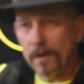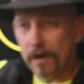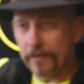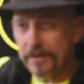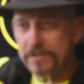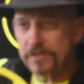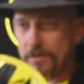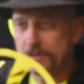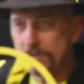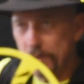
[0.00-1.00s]
our
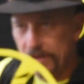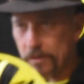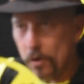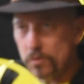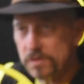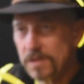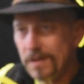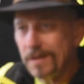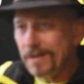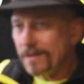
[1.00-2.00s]
inserts with those,
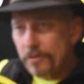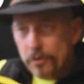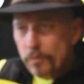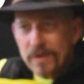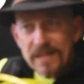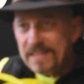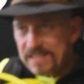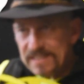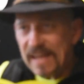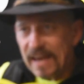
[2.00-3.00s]
they're really
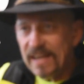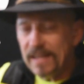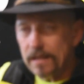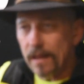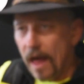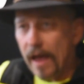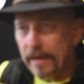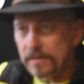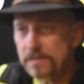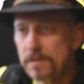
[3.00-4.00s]
stadia
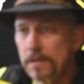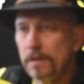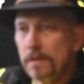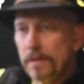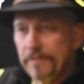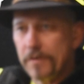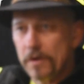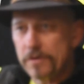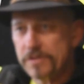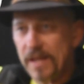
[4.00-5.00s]
lines. If you
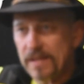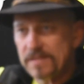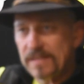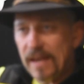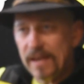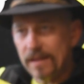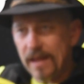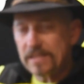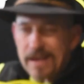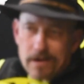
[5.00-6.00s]
understand stadia
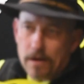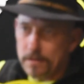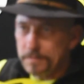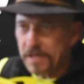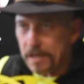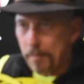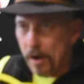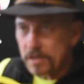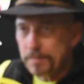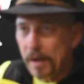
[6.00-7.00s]
lines, I call them tick
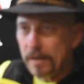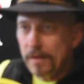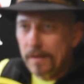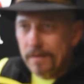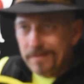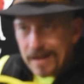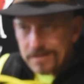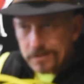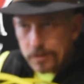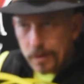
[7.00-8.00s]
marks, but
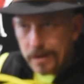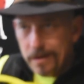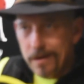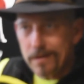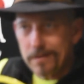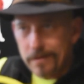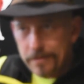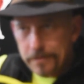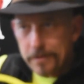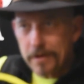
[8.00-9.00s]
that's a 20 yard and a
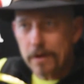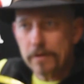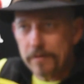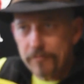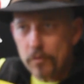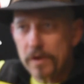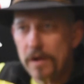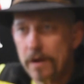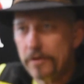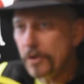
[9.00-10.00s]
30 yard and a 40
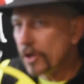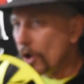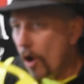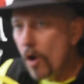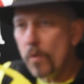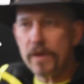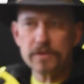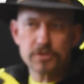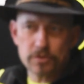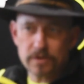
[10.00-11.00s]
yard. You can
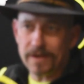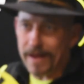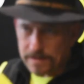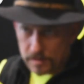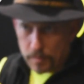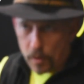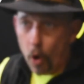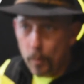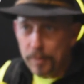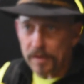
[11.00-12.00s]
always shoot it as an
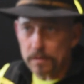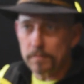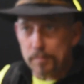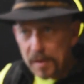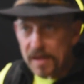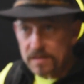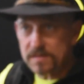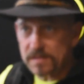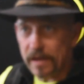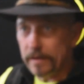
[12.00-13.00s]
open pin
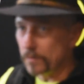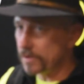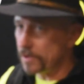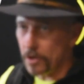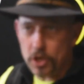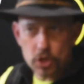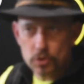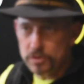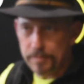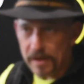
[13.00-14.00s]
sight with
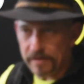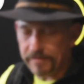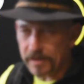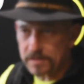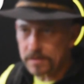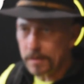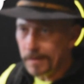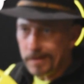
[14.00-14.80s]
huge benefits,